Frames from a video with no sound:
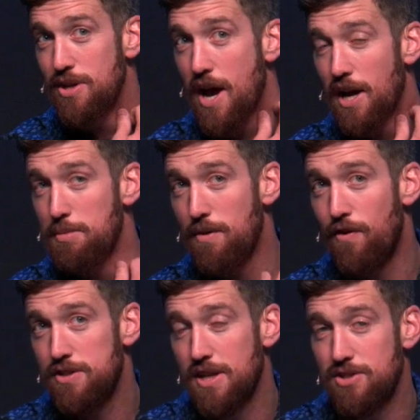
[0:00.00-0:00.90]
not going to be
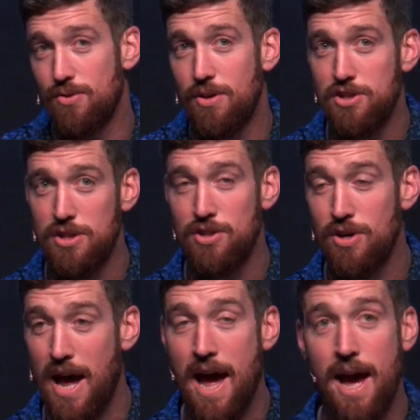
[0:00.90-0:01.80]
1 Thessalonians. You can turn
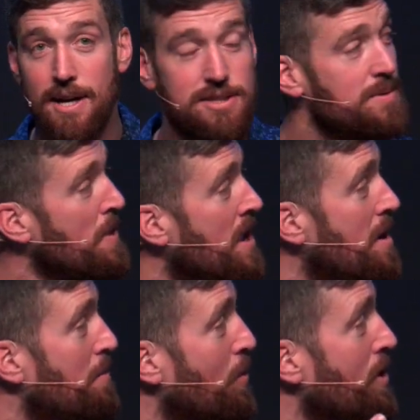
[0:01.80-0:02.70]
to Acts.
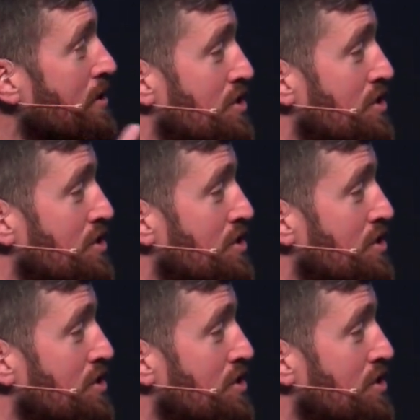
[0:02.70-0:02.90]
But we're